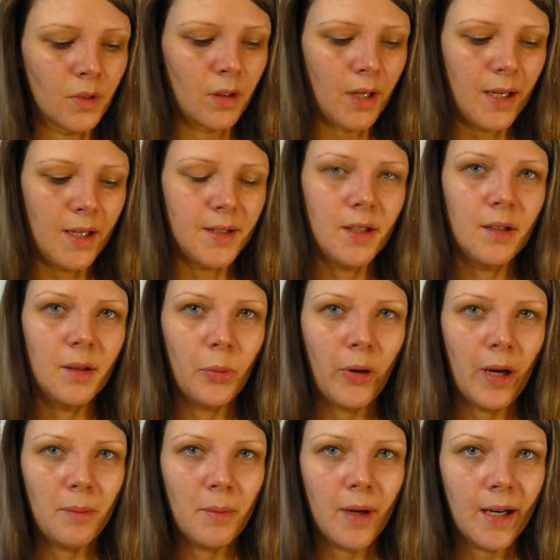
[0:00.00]
Okay, so I'll
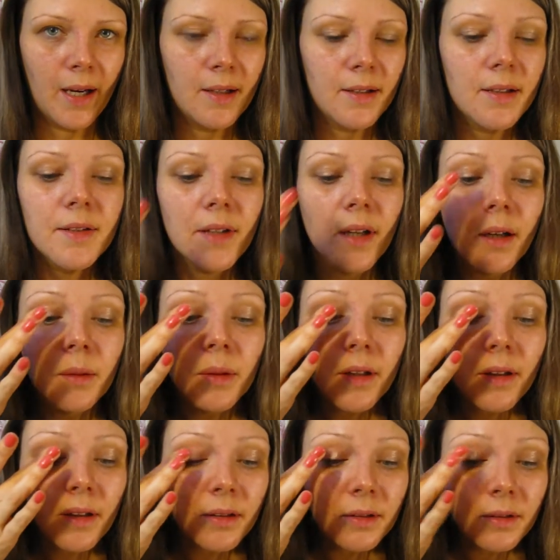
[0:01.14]
prime my eye to start with.